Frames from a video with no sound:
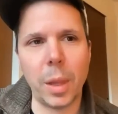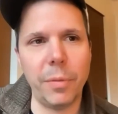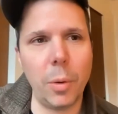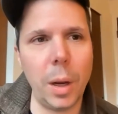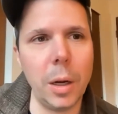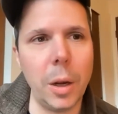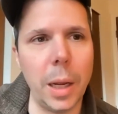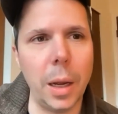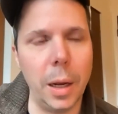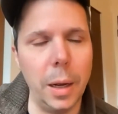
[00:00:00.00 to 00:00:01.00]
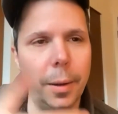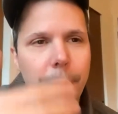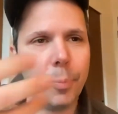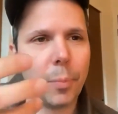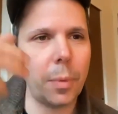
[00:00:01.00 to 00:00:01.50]
if you want to
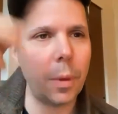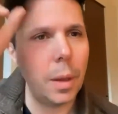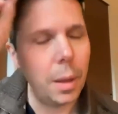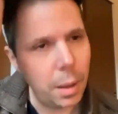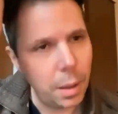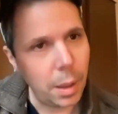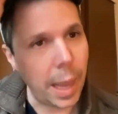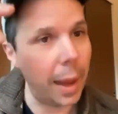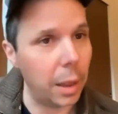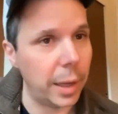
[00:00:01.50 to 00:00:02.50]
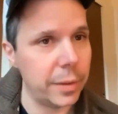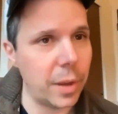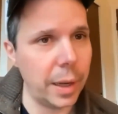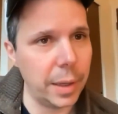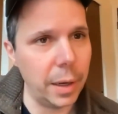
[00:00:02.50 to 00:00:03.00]
analyze the
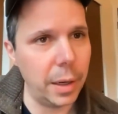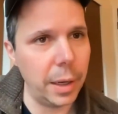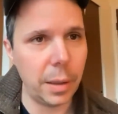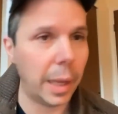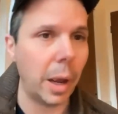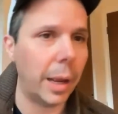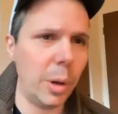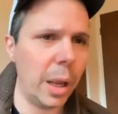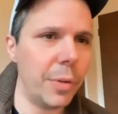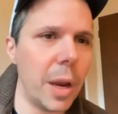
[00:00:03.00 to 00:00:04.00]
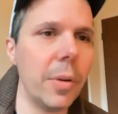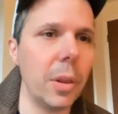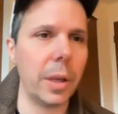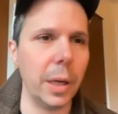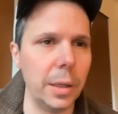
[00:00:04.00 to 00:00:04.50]
identity, like if you ever
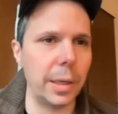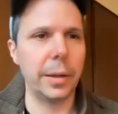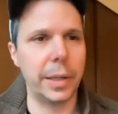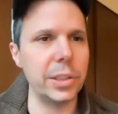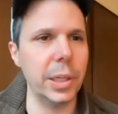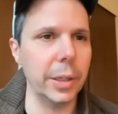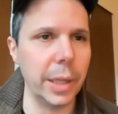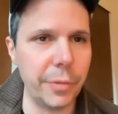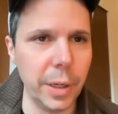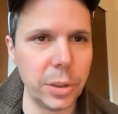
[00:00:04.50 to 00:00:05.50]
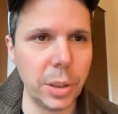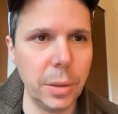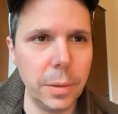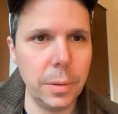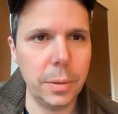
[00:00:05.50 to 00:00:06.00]
look at a dictionary definition,
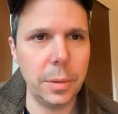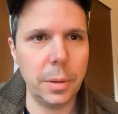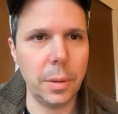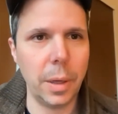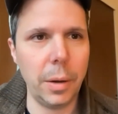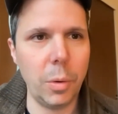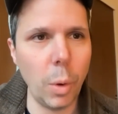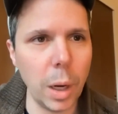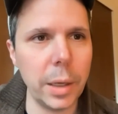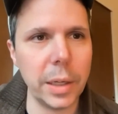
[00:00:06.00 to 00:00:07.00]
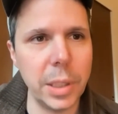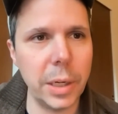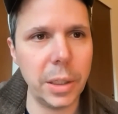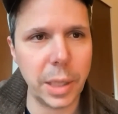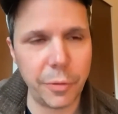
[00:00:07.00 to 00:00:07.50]
right? What a
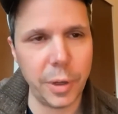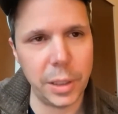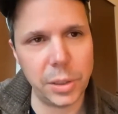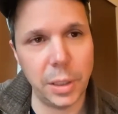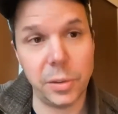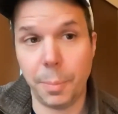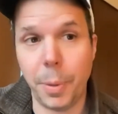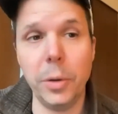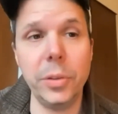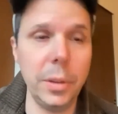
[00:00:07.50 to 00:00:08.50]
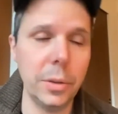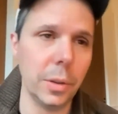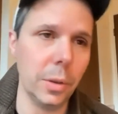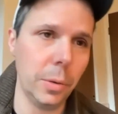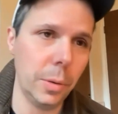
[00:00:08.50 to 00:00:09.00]
dictionary definition is supposed to
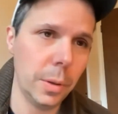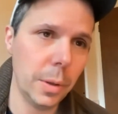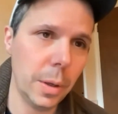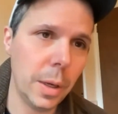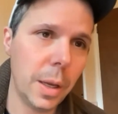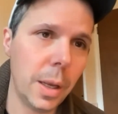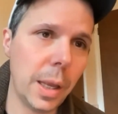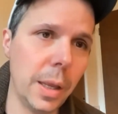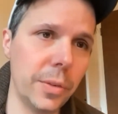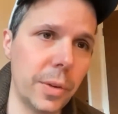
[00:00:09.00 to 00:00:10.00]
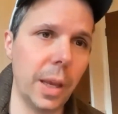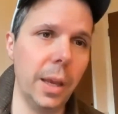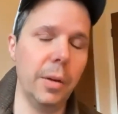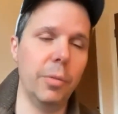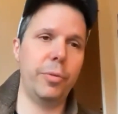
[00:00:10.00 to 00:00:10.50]
do is
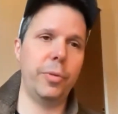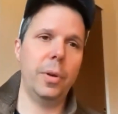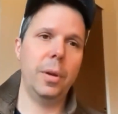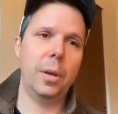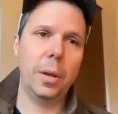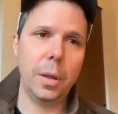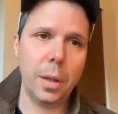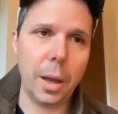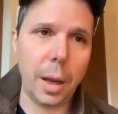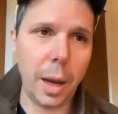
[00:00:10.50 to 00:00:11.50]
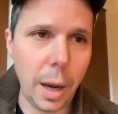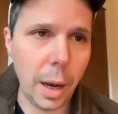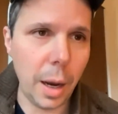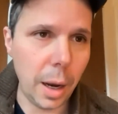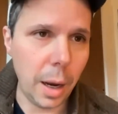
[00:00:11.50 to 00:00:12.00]
give
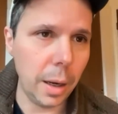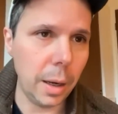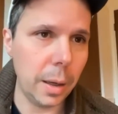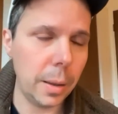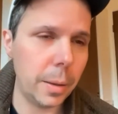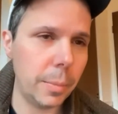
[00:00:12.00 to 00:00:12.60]
uh